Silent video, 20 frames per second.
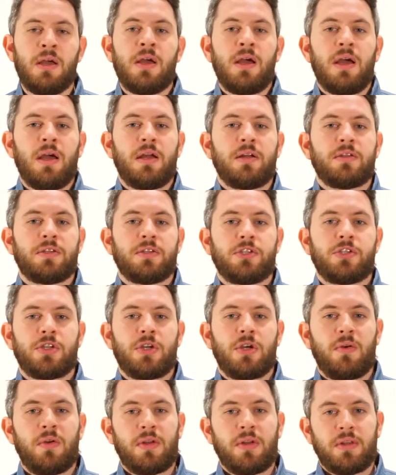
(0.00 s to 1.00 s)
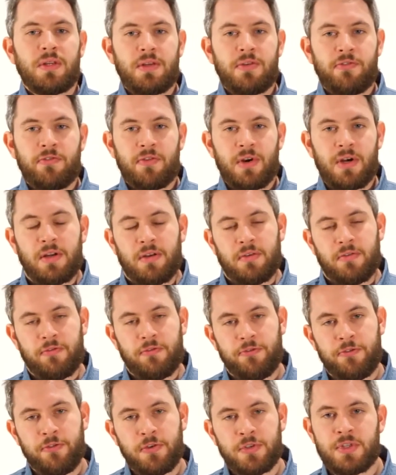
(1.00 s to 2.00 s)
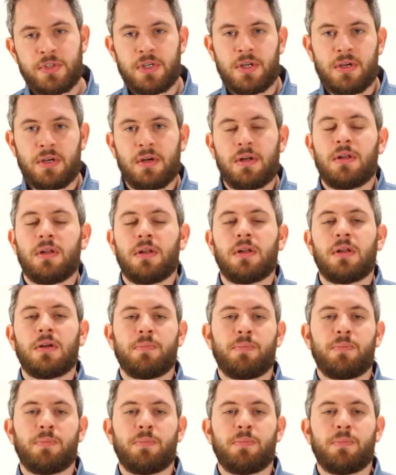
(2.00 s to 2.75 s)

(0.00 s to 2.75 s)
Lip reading: and they're showing different physical